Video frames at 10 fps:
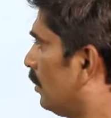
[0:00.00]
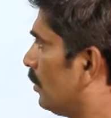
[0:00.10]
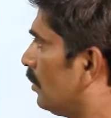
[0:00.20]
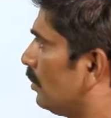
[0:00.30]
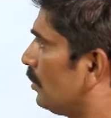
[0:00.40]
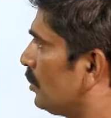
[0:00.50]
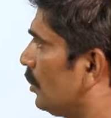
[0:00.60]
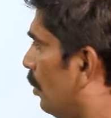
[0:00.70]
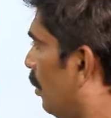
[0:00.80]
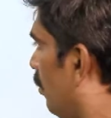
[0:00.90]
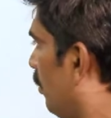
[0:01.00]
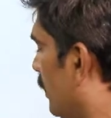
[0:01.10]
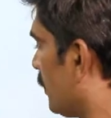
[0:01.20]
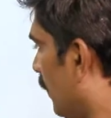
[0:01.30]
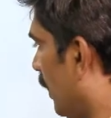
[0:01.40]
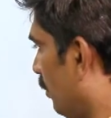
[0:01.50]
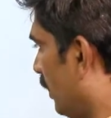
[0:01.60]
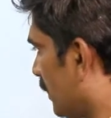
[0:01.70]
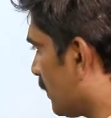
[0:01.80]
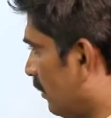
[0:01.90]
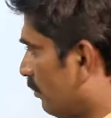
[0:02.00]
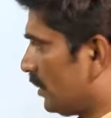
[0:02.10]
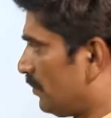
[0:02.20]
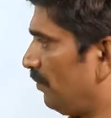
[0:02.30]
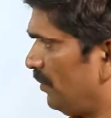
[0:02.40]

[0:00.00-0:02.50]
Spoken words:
0, minus 5, minus 10, minus 15.